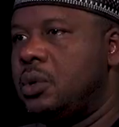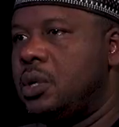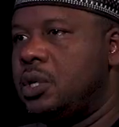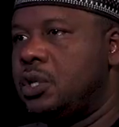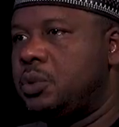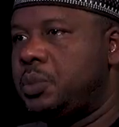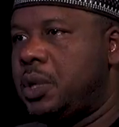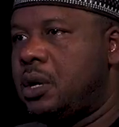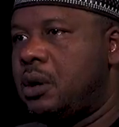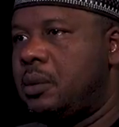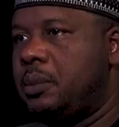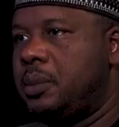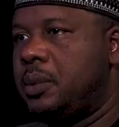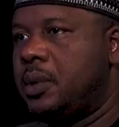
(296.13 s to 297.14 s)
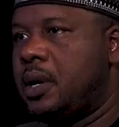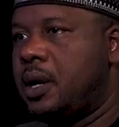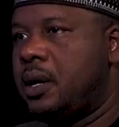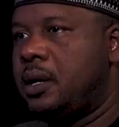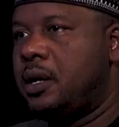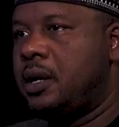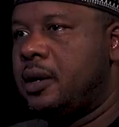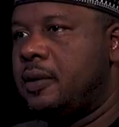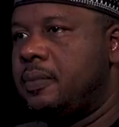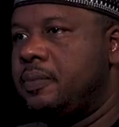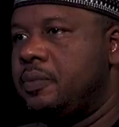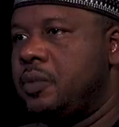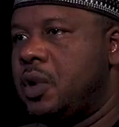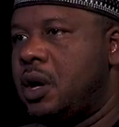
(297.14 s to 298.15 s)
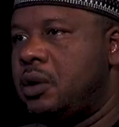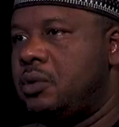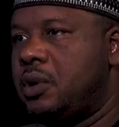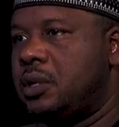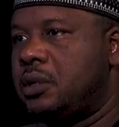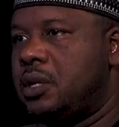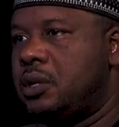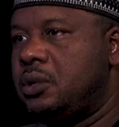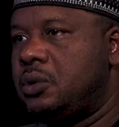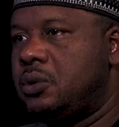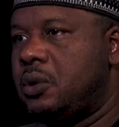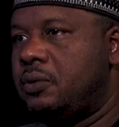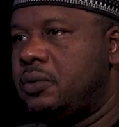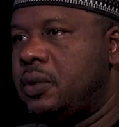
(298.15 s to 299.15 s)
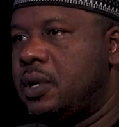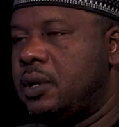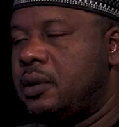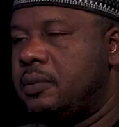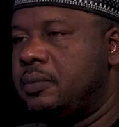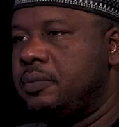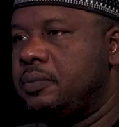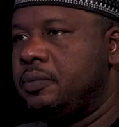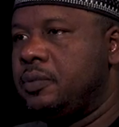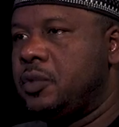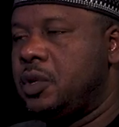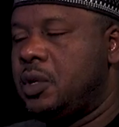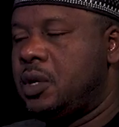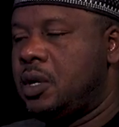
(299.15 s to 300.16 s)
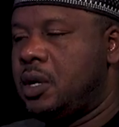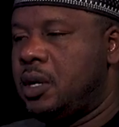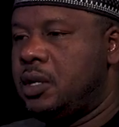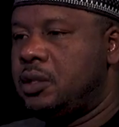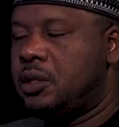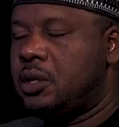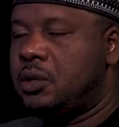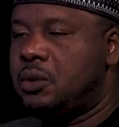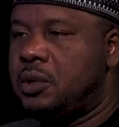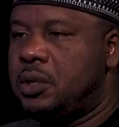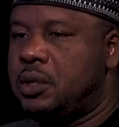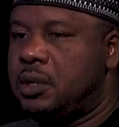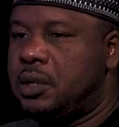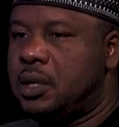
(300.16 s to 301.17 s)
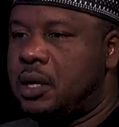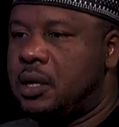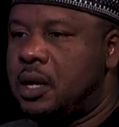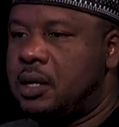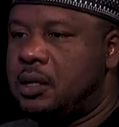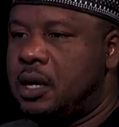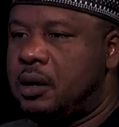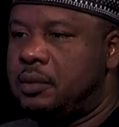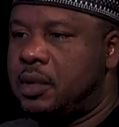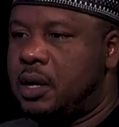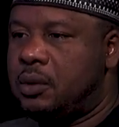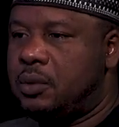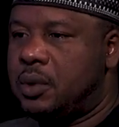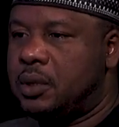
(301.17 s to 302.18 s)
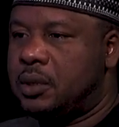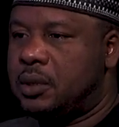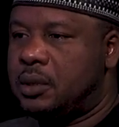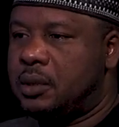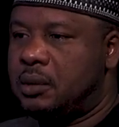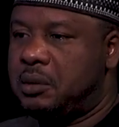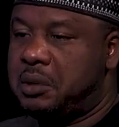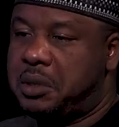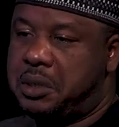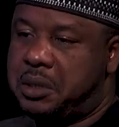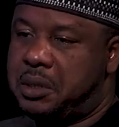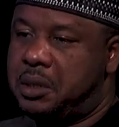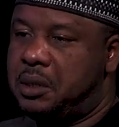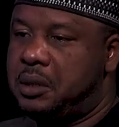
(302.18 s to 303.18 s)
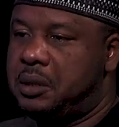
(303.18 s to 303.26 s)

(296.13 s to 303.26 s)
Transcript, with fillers: speak up and uh, address the issue of the uh, insecurity at that time that was, I was still,